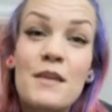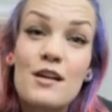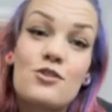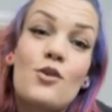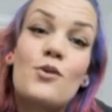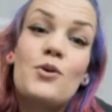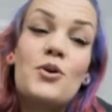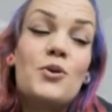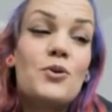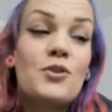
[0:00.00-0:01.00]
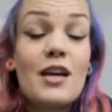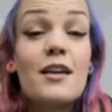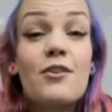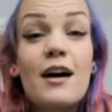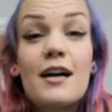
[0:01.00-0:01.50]
So
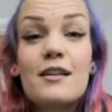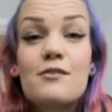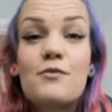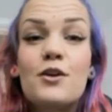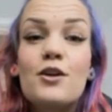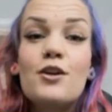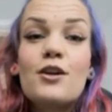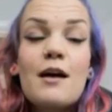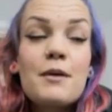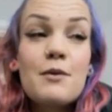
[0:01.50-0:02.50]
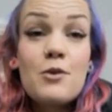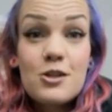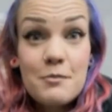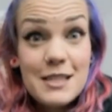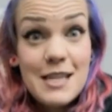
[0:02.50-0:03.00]
thank you guys for coming and
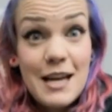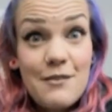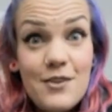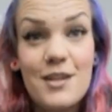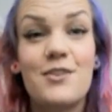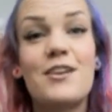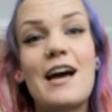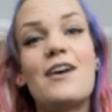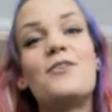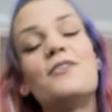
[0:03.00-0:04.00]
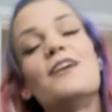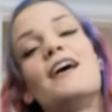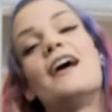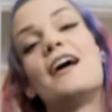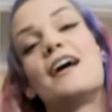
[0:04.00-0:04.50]
watching my second video now,
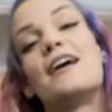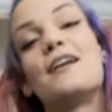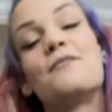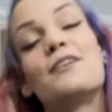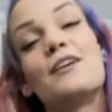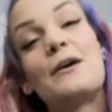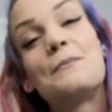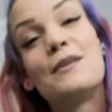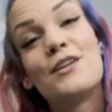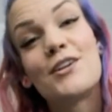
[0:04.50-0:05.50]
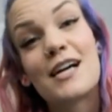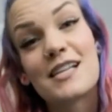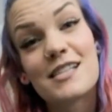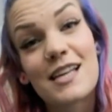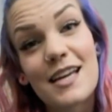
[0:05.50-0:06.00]
and I really hope that you
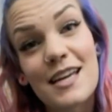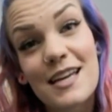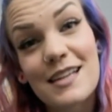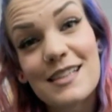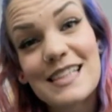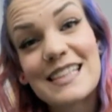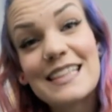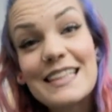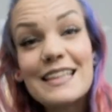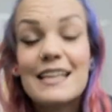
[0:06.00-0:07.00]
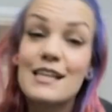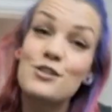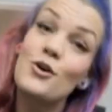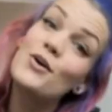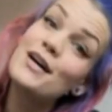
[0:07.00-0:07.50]
guys like it.
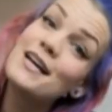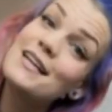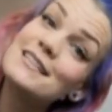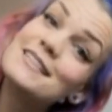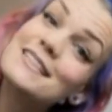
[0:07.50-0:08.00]
Enjoy!